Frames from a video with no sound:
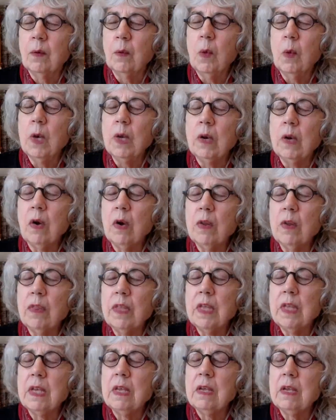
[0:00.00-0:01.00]
What are
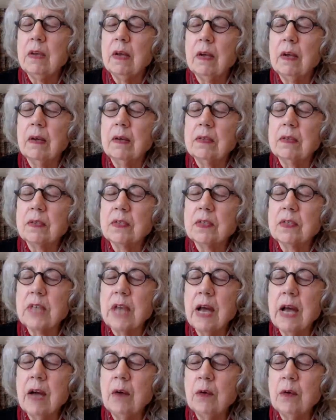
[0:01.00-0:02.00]
the
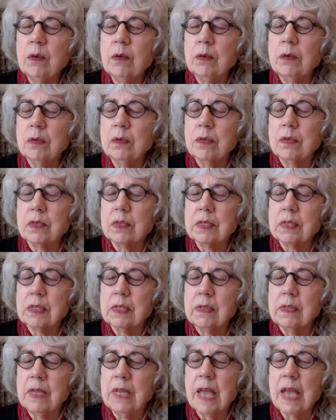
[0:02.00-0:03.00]
sounds,
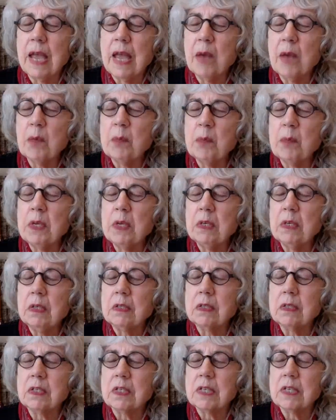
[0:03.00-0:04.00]
the
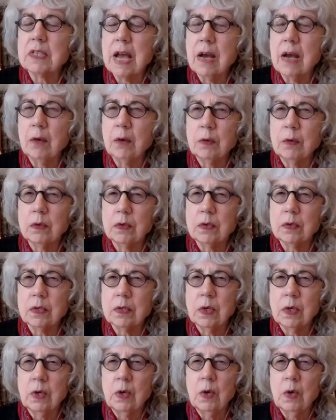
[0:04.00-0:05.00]
ambient
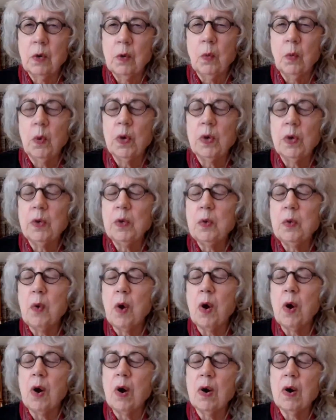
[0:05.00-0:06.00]
sounds where you
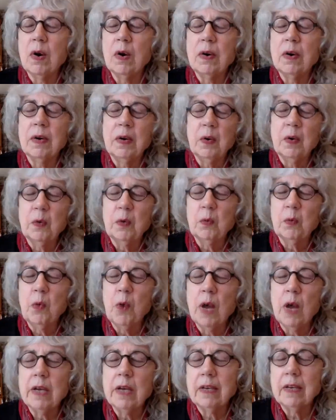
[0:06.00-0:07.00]
are
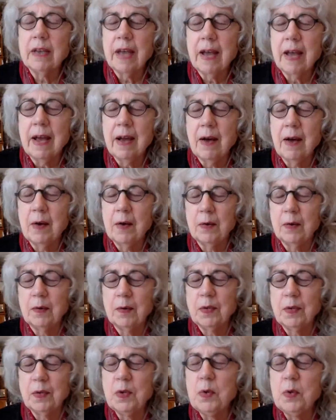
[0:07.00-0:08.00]
right now?
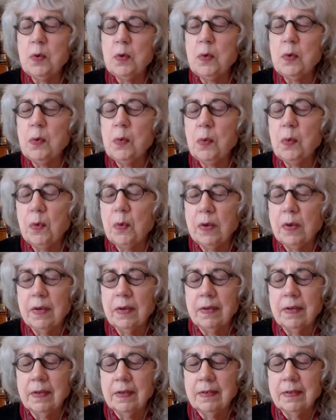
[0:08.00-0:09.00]
You,
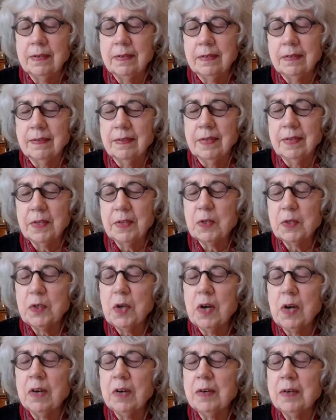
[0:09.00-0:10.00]
this
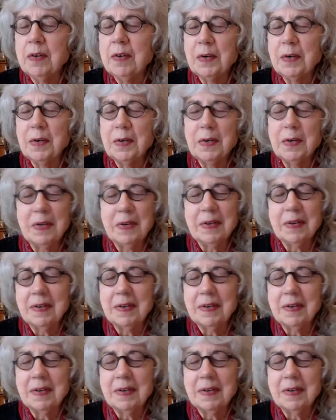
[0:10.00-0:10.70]
younger